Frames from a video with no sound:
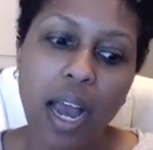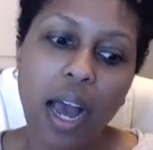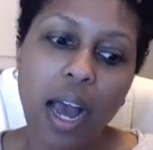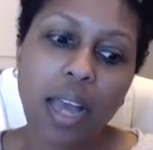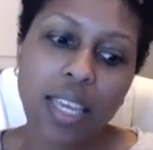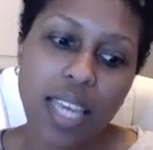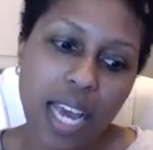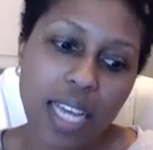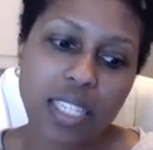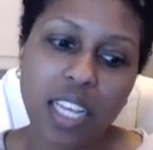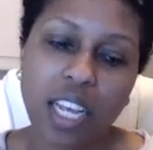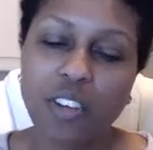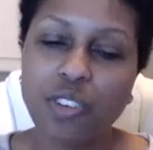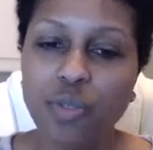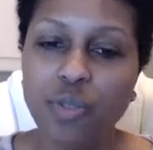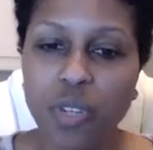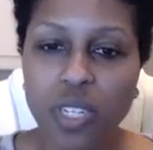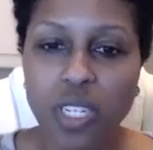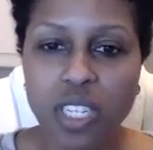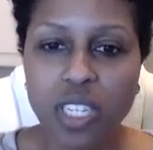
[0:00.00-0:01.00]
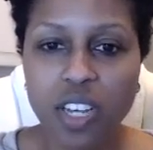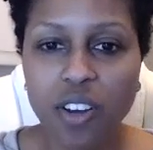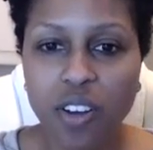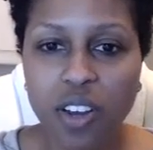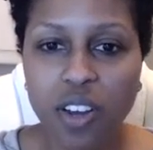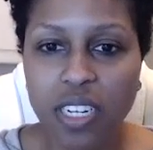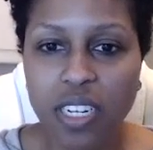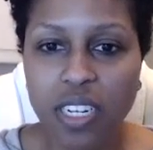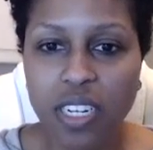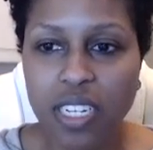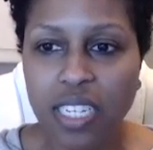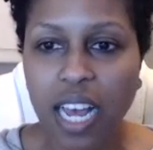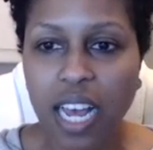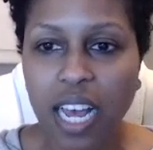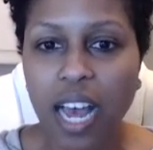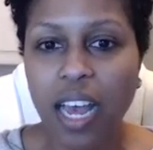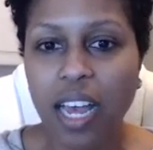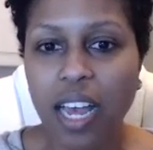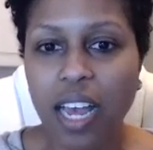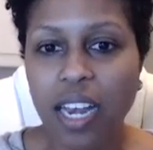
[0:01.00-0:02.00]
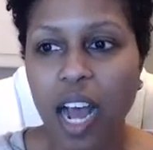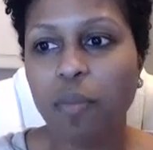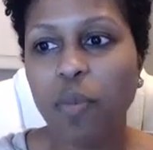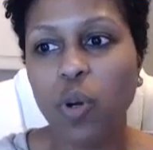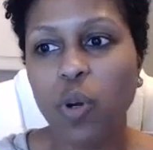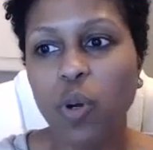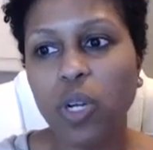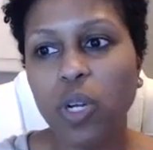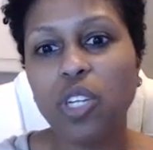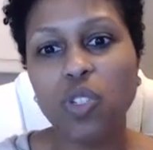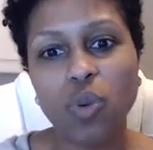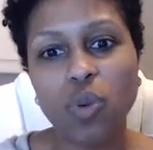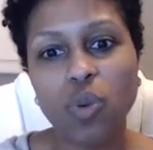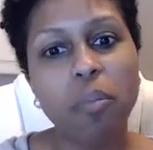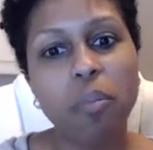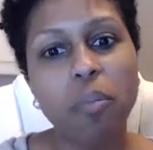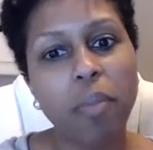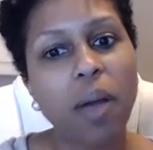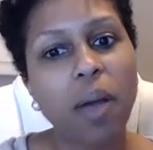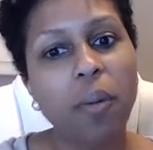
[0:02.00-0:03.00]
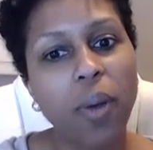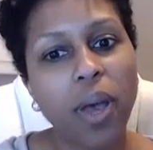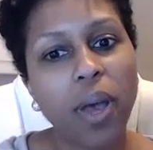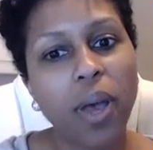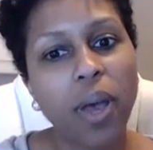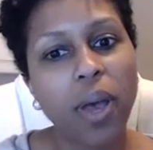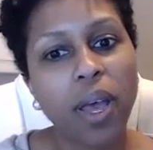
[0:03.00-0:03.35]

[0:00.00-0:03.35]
yes, I do interior design. I'm going to do it my way.